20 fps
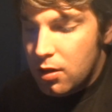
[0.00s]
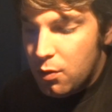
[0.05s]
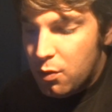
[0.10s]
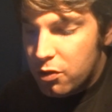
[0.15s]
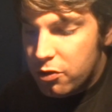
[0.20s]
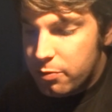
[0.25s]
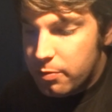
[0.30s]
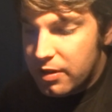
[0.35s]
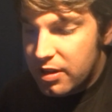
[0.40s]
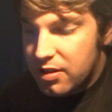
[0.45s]

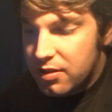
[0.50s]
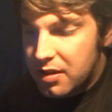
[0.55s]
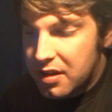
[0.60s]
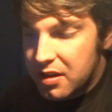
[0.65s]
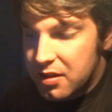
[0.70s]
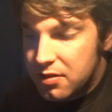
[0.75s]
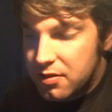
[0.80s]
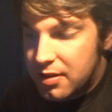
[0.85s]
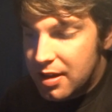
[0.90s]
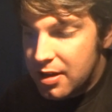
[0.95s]
which means that
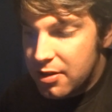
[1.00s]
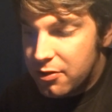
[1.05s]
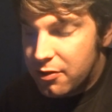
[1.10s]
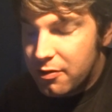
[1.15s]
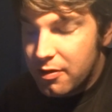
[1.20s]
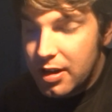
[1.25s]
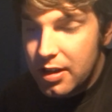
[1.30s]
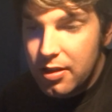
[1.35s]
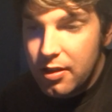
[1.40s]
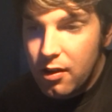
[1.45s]
it stays
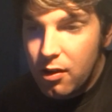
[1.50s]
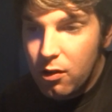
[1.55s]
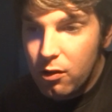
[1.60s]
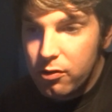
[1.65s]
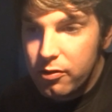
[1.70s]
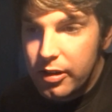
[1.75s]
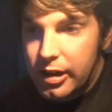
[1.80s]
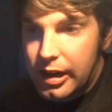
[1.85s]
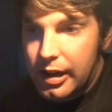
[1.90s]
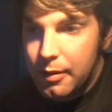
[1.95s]
green the whole
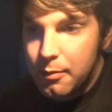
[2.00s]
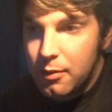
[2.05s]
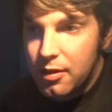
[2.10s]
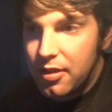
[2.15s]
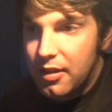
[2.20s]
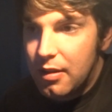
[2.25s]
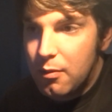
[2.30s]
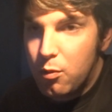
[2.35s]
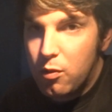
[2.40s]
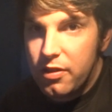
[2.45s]
time,
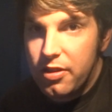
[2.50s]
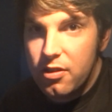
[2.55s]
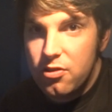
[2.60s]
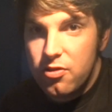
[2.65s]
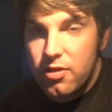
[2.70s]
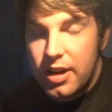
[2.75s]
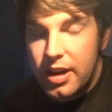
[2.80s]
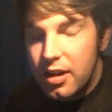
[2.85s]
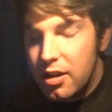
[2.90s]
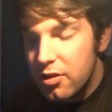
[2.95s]
and then when the
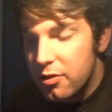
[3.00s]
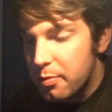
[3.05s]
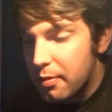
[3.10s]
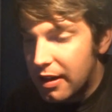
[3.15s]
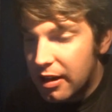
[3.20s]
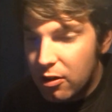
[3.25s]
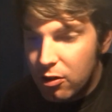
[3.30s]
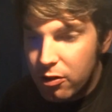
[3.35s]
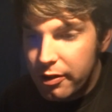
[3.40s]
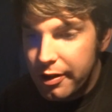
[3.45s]
train goes
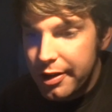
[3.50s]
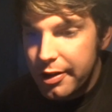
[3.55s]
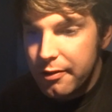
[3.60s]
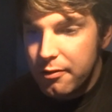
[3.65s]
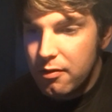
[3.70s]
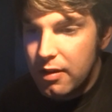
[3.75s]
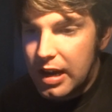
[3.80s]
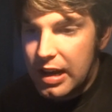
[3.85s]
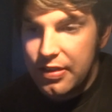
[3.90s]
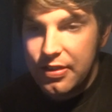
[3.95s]
by it'll go to
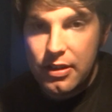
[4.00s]
red,